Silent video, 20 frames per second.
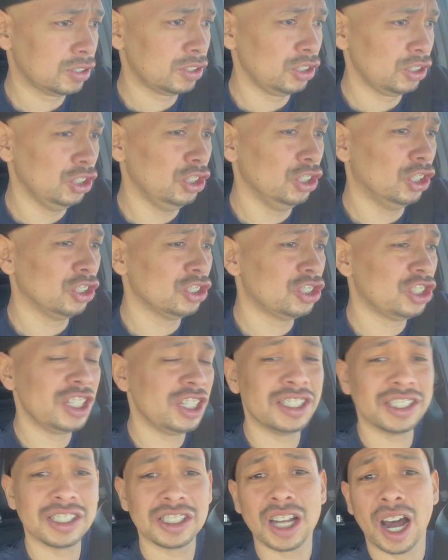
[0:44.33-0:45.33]
You know,
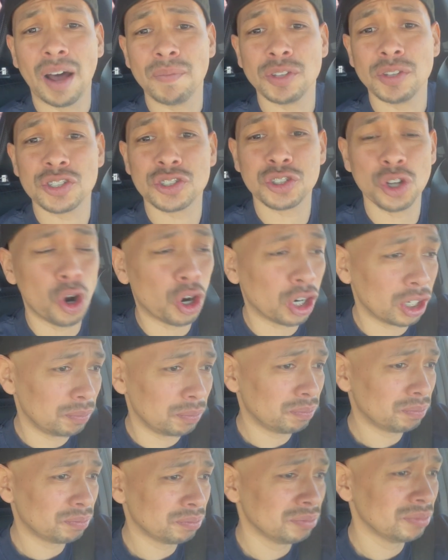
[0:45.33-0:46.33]
Jesus calmed the storm.
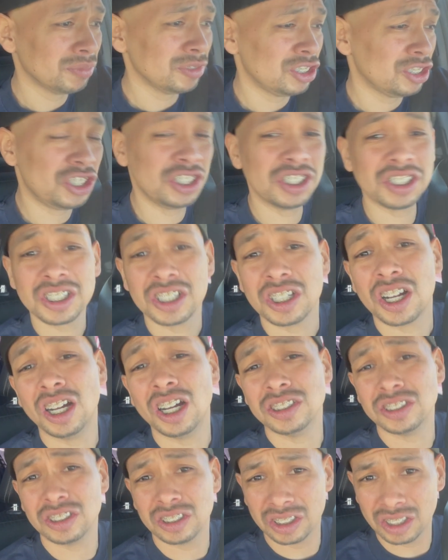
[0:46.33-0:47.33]
Jesus could
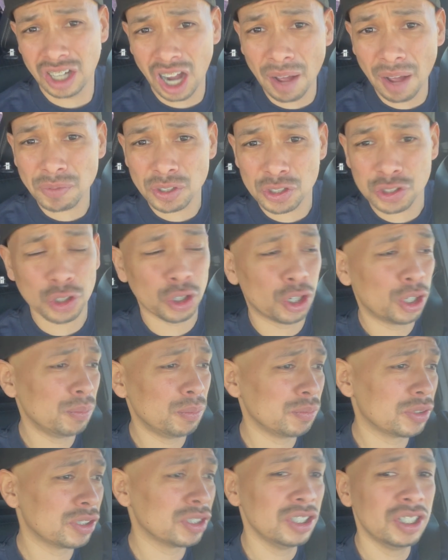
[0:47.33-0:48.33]
calm the
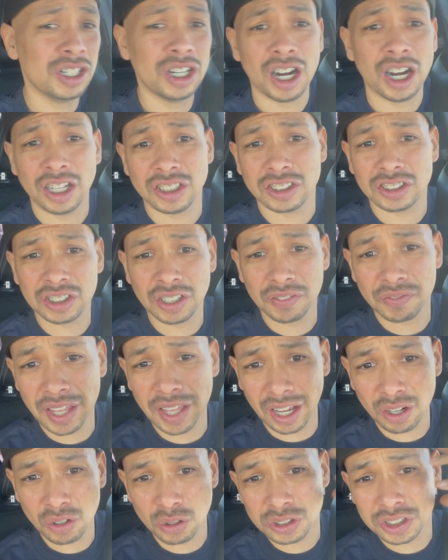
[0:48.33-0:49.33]
storms on stuff
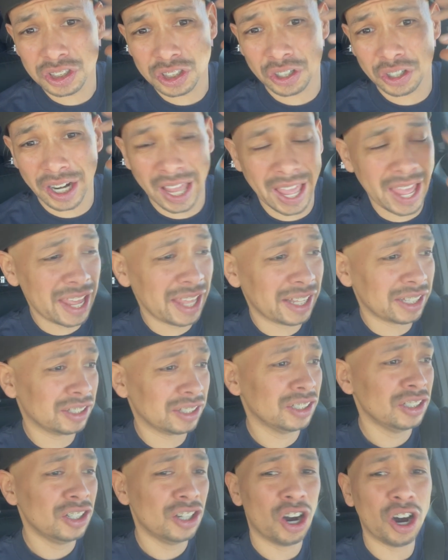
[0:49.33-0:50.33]
that goes in your head.
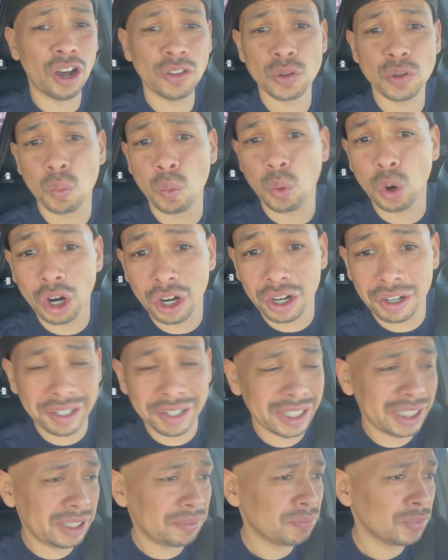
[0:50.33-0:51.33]
All the
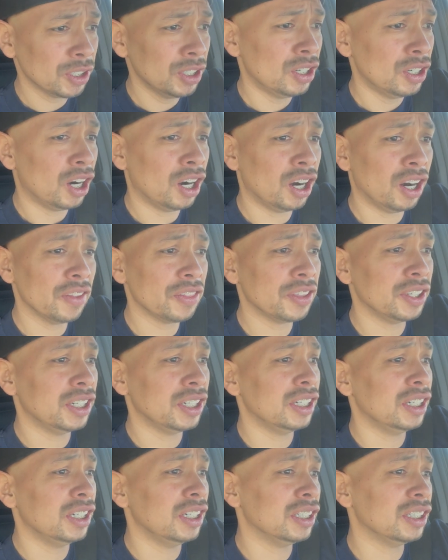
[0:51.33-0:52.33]
worrying, all
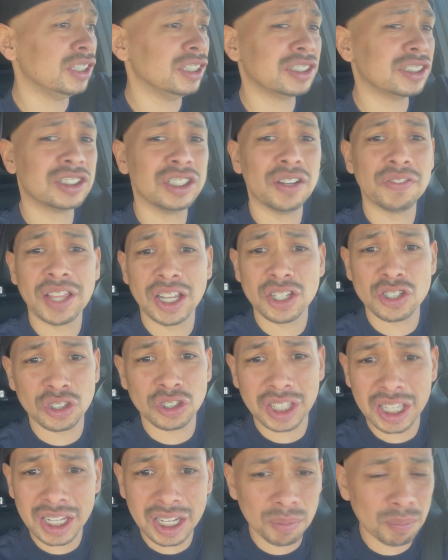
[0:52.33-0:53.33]
the, the stuff that you
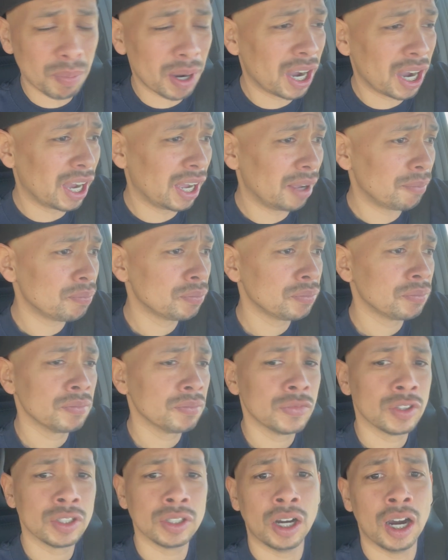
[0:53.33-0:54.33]
think about.
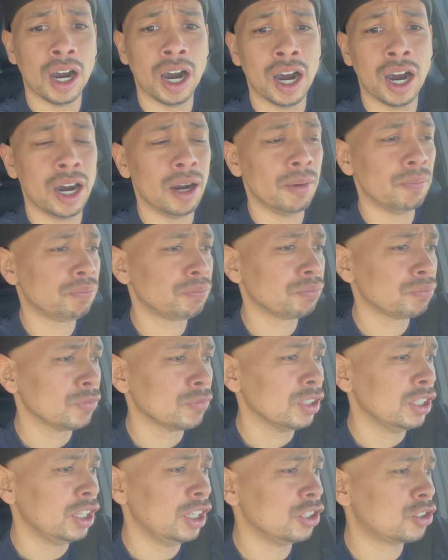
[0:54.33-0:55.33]
Um,
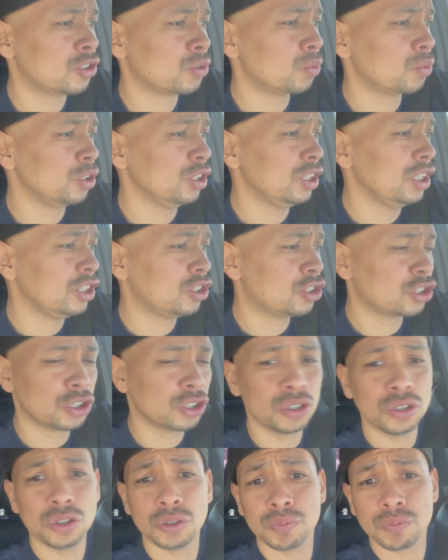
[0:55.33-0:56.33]
it's really
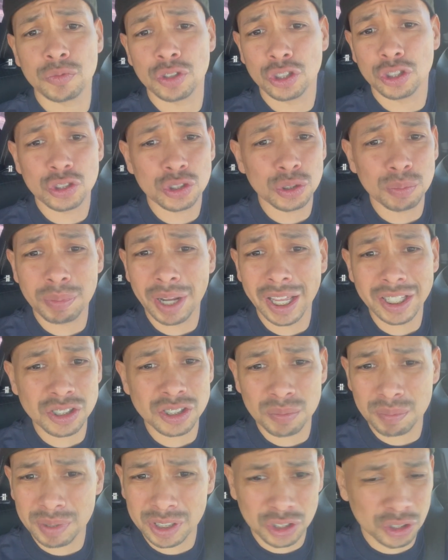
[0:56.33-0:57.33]
true. You're too blessed
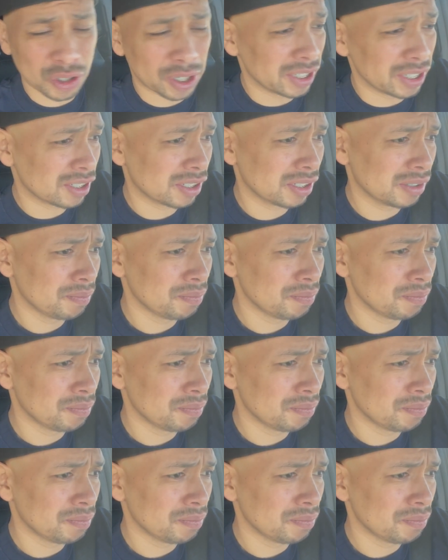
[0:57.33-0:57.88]
to be stressed.